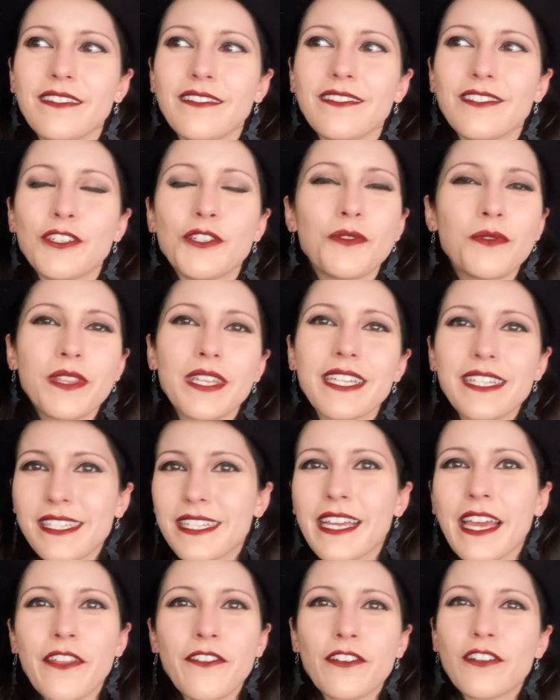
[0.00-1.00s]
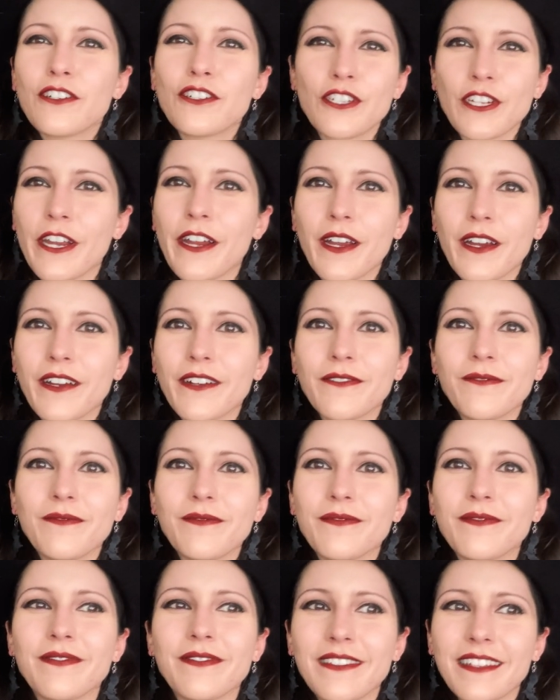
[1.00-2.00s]
do things together and share
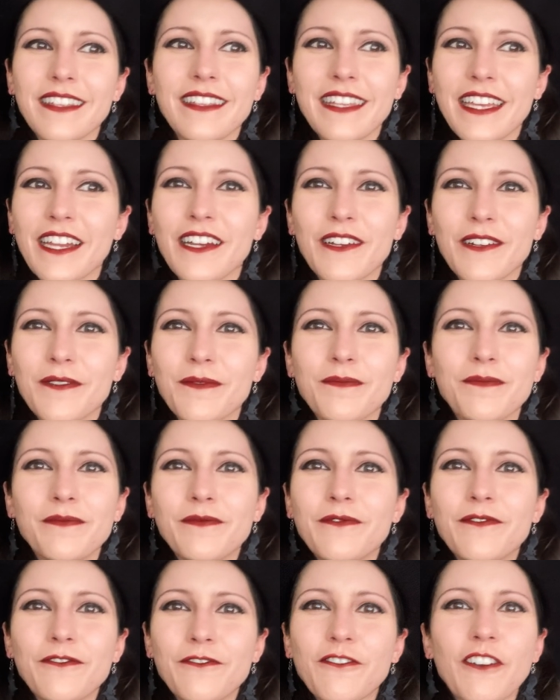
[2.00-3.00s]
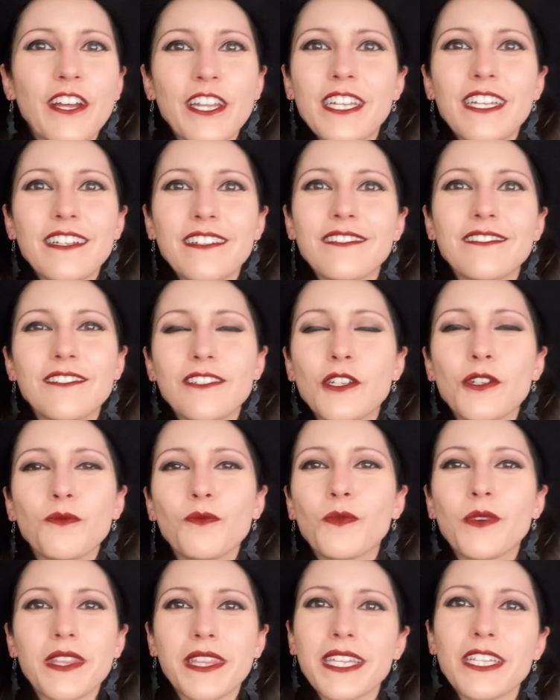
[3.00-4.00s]
their fun
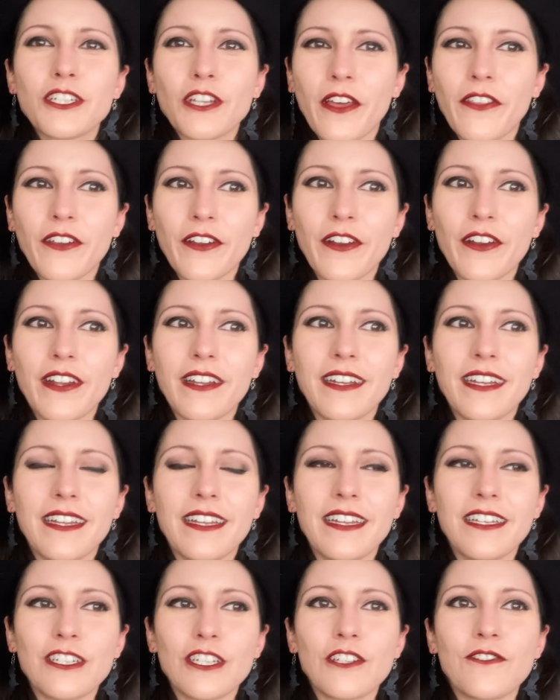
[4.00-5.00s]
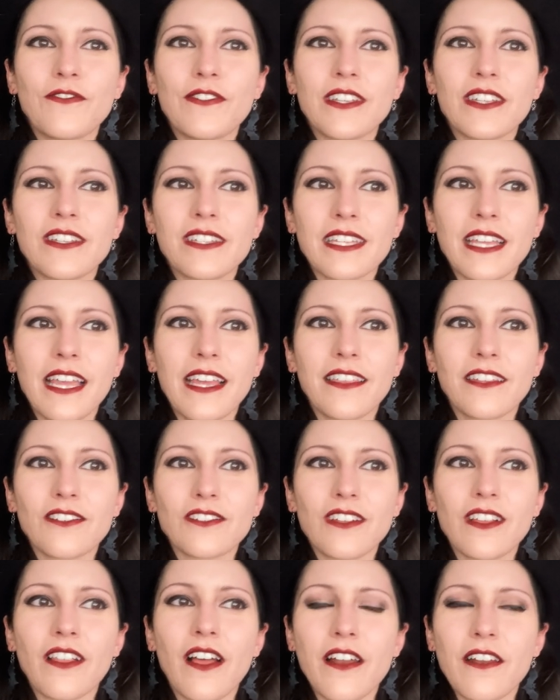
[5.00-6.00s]
with each other, and it just feels like there's
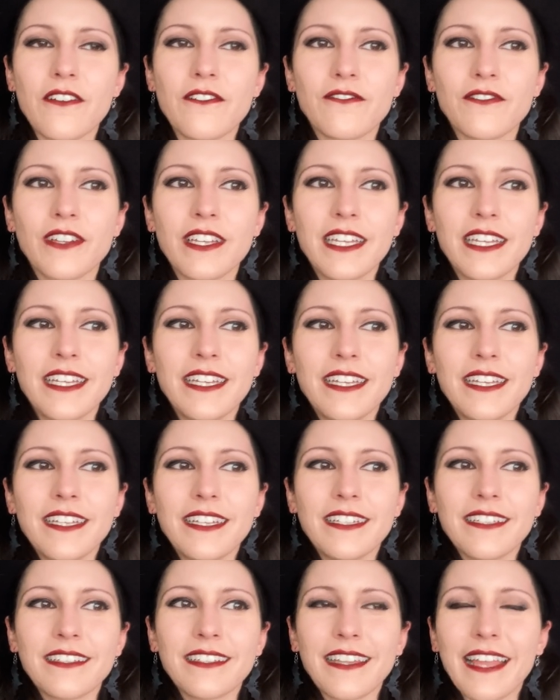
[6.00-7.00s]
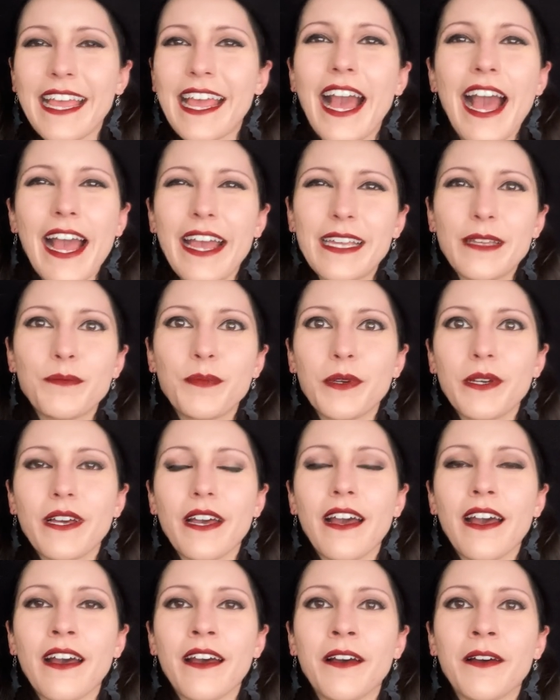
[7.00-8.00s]
a lot of like hype.
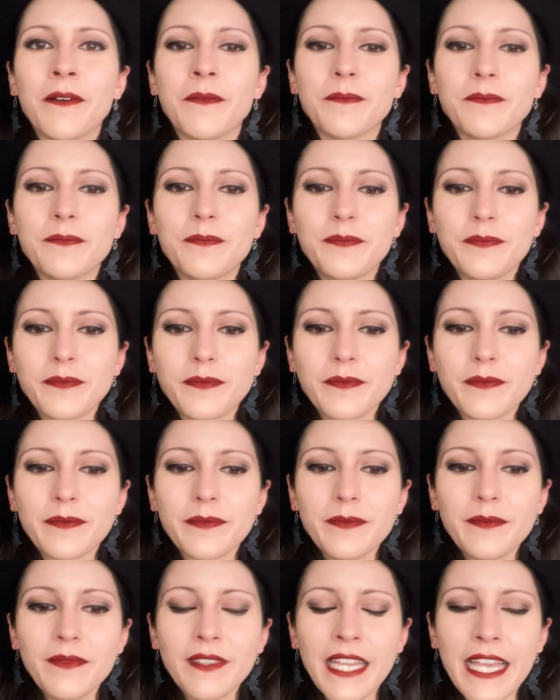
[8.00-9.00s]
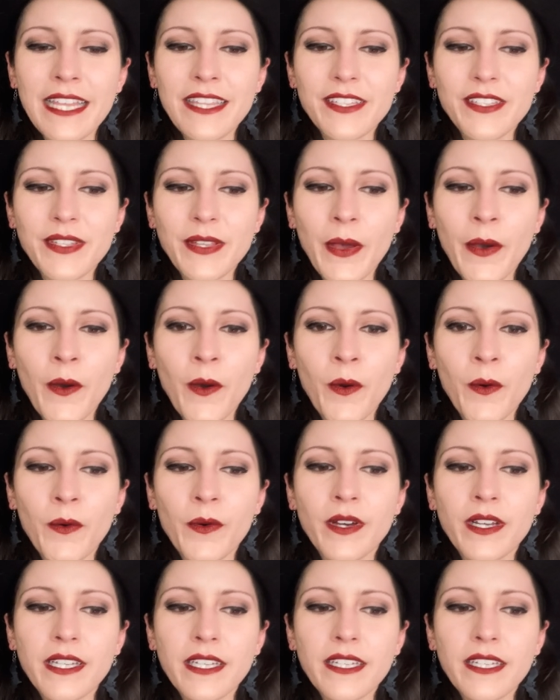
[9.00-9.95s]
And so